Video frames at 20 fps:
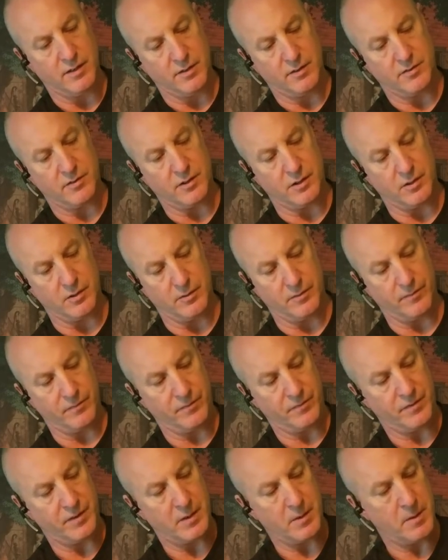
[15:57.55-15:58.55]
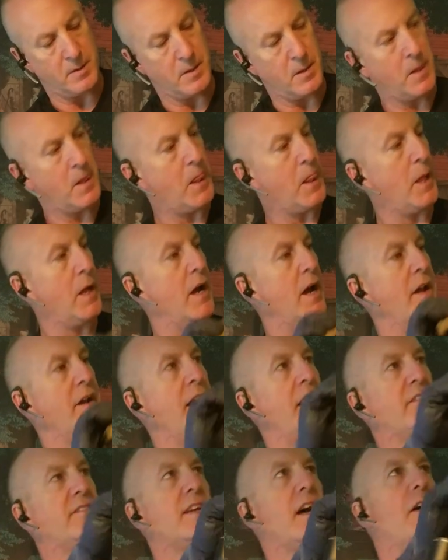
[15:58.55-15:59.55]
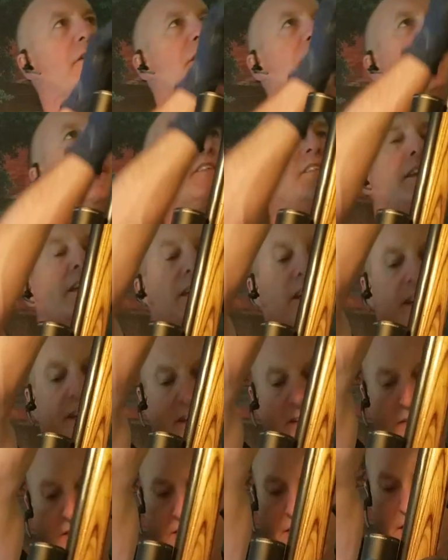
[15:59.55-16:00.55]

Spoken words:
So, and that's how easy it is